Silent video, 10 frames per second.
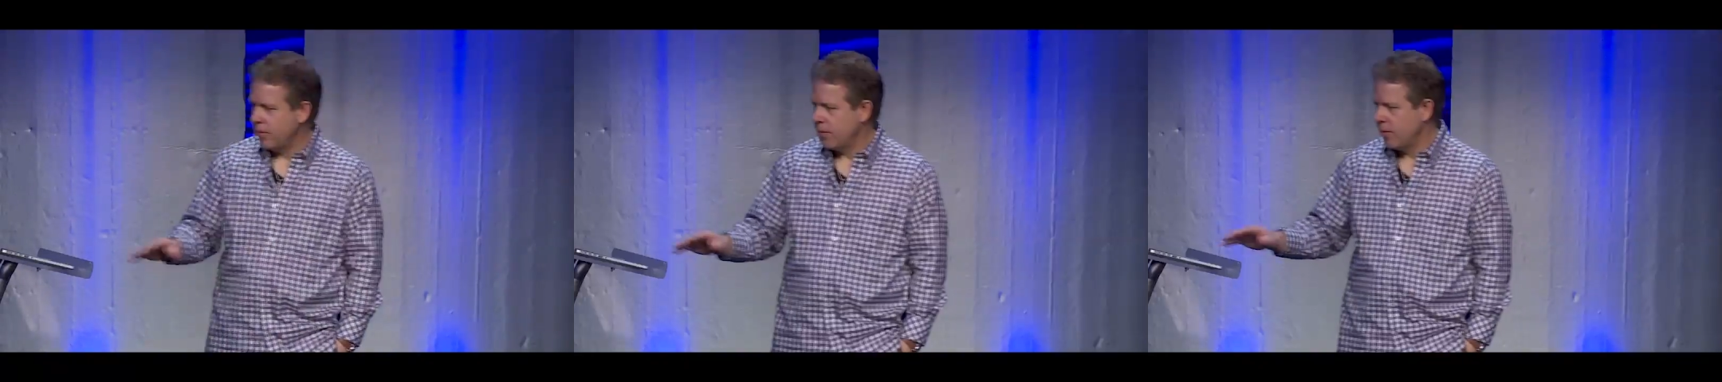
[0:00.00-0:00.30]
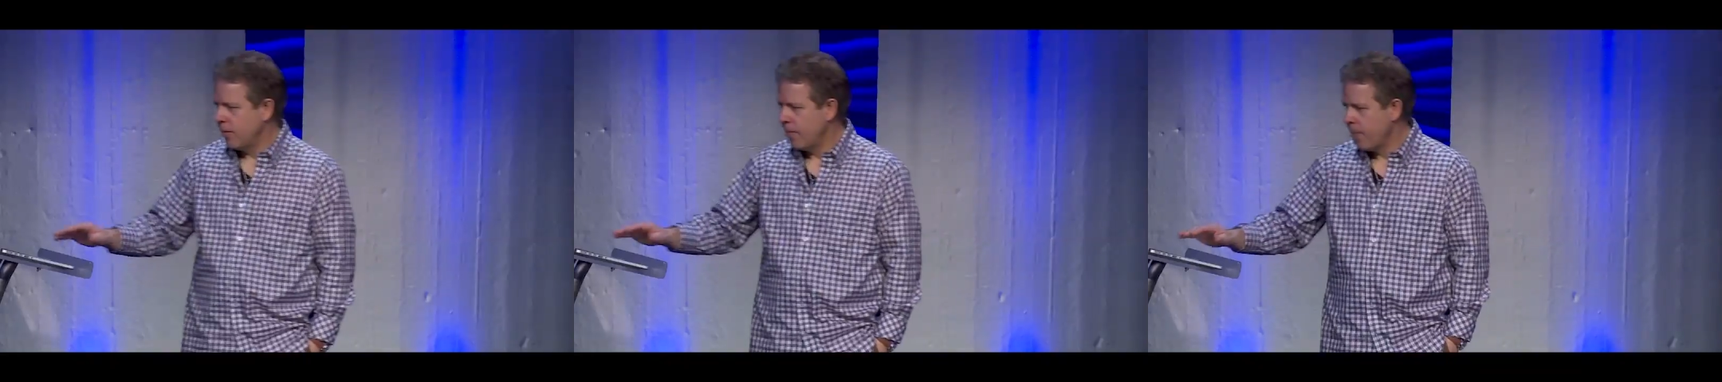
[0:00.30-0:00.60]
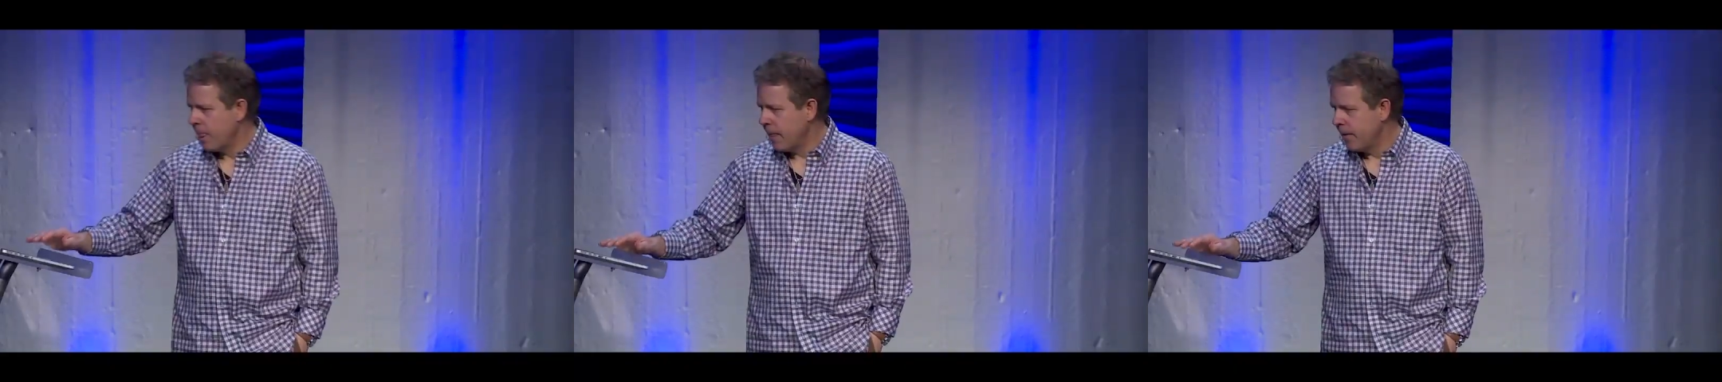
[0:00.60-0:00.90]

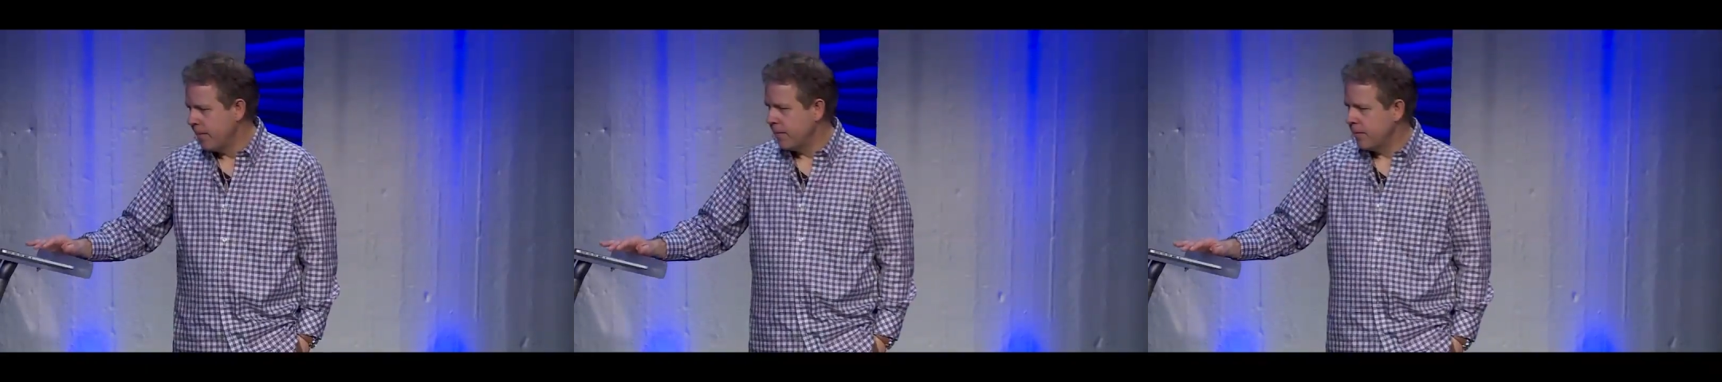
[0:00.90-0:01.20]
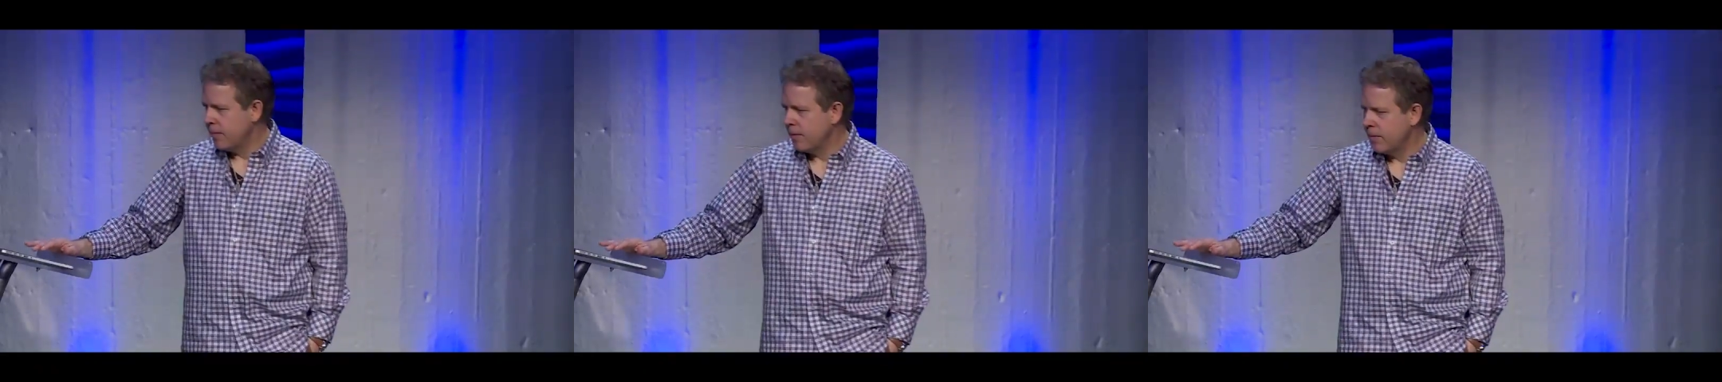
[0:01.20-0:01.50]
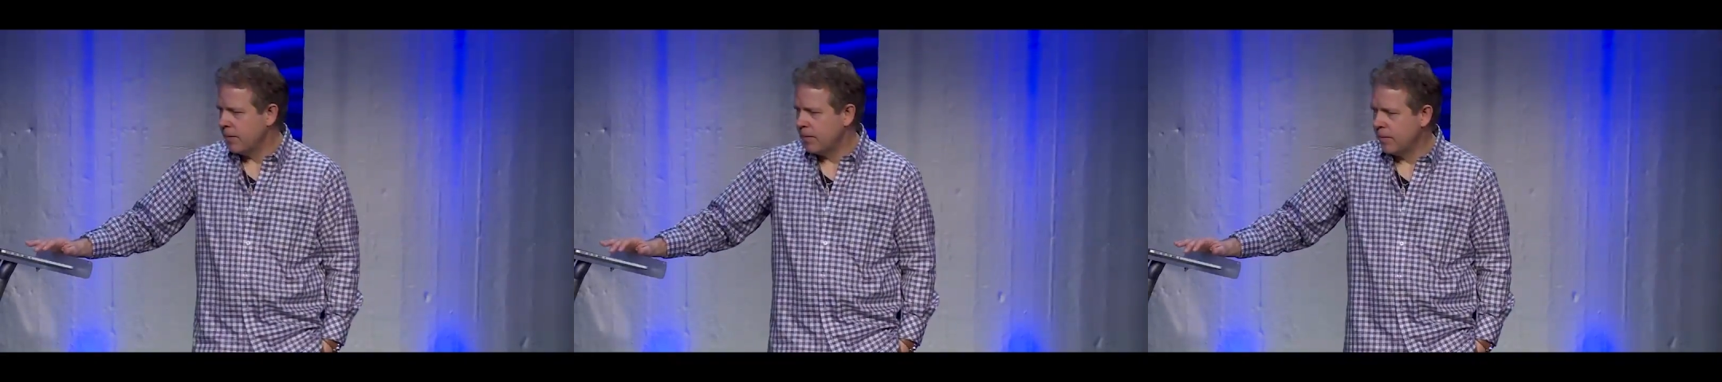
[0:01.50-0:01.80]

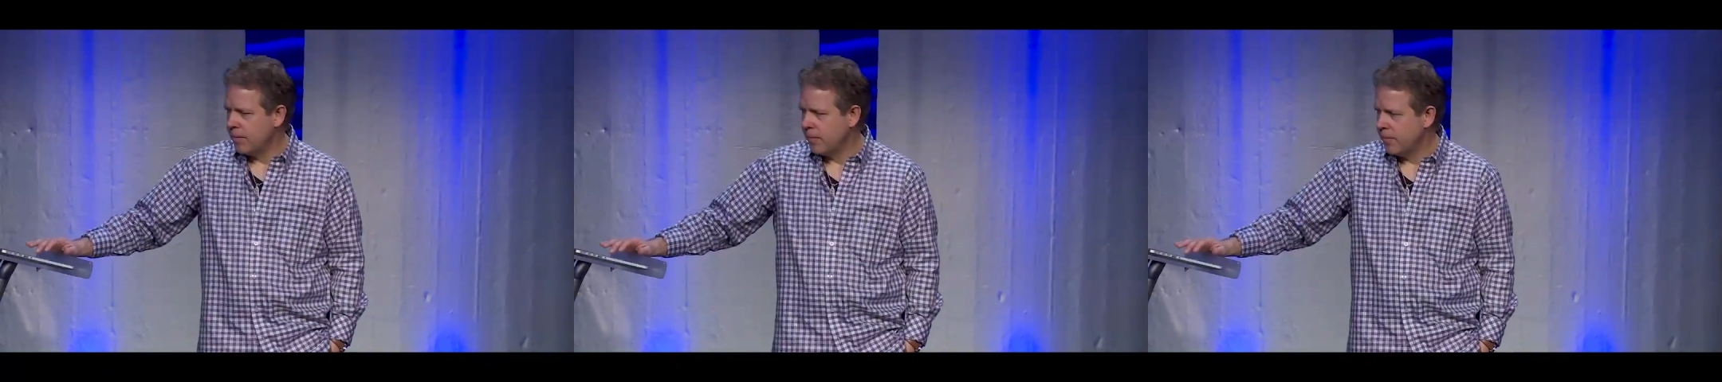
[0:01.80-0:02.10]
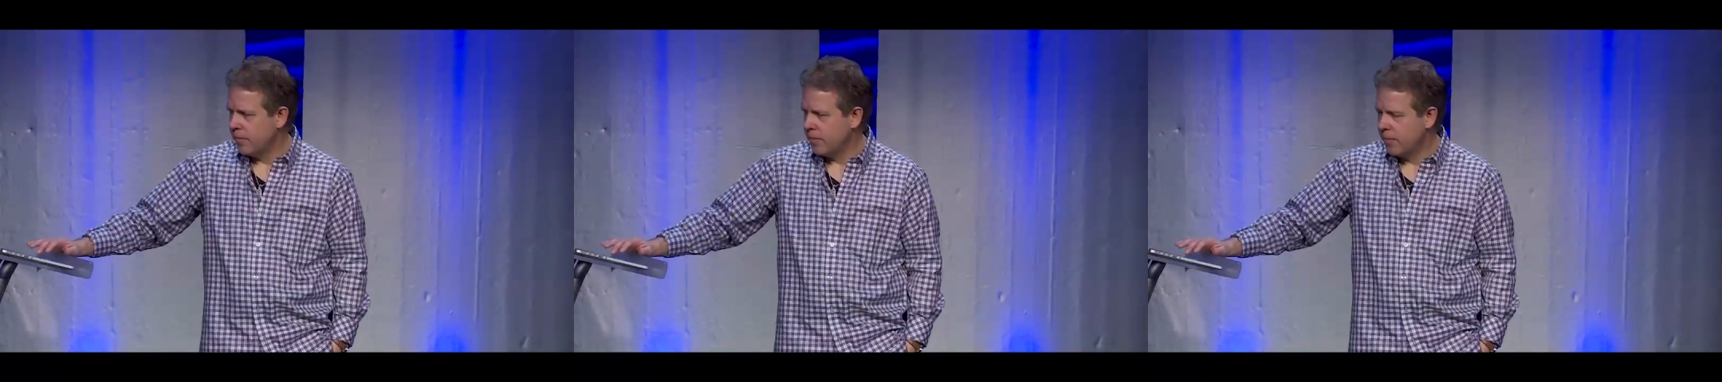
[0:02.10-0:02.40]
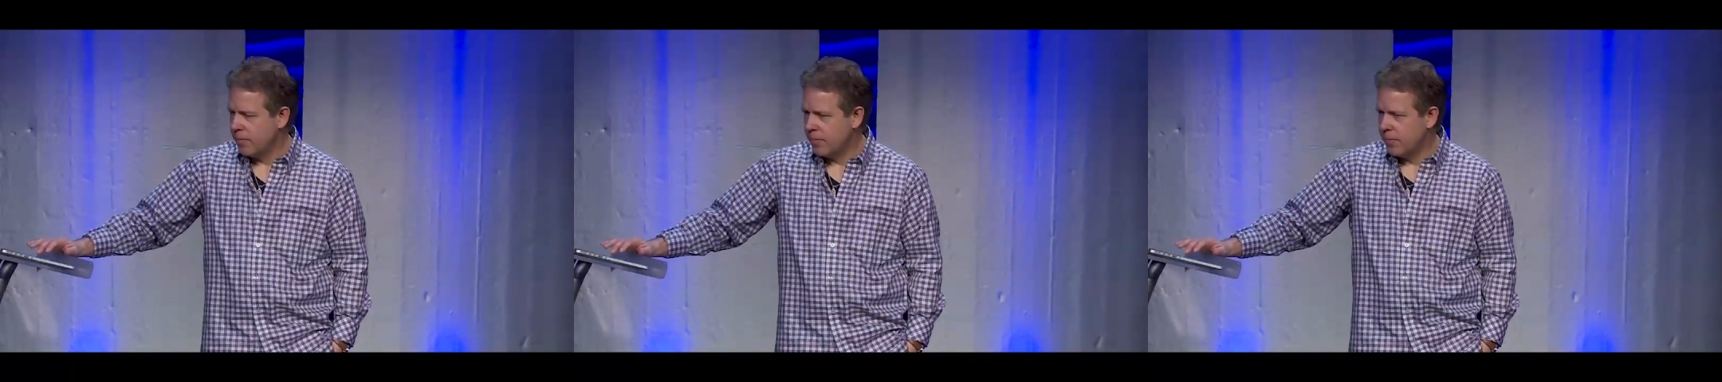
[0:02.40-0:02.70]

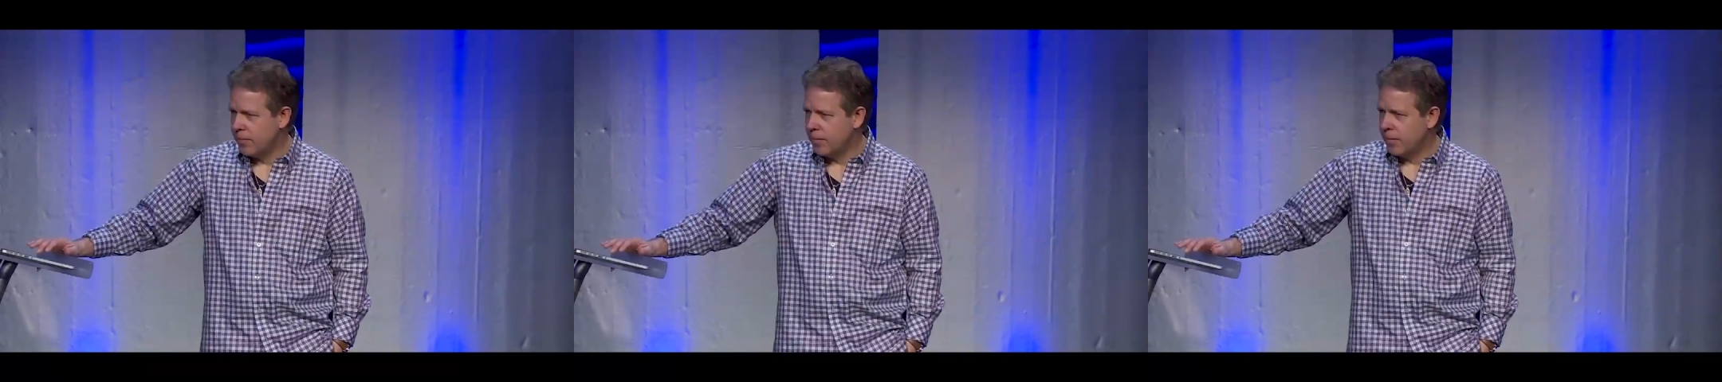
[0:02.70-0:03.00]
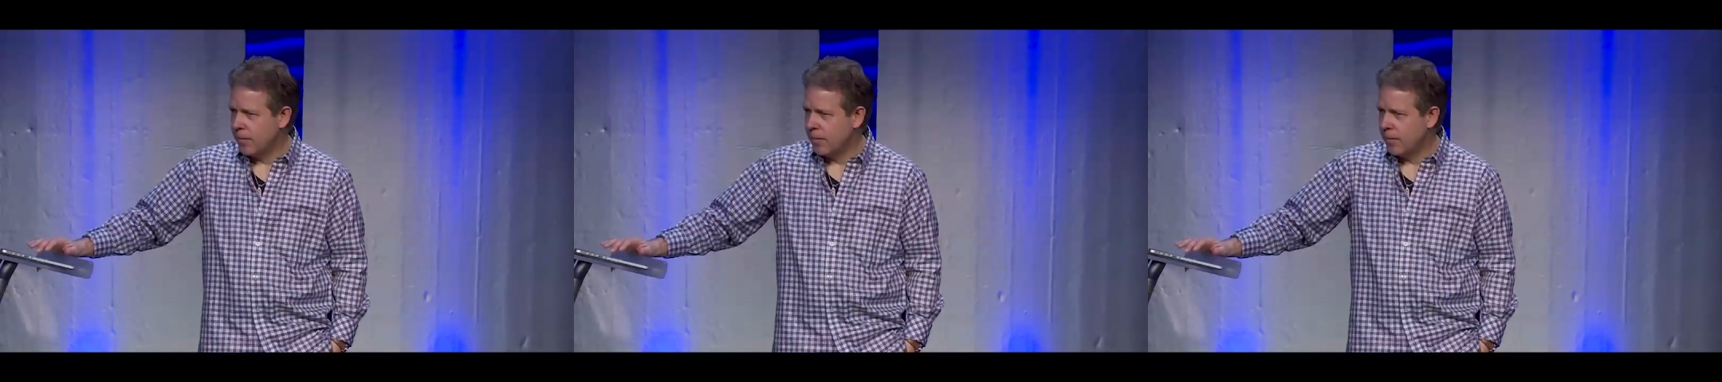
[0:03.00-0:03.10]
(silence)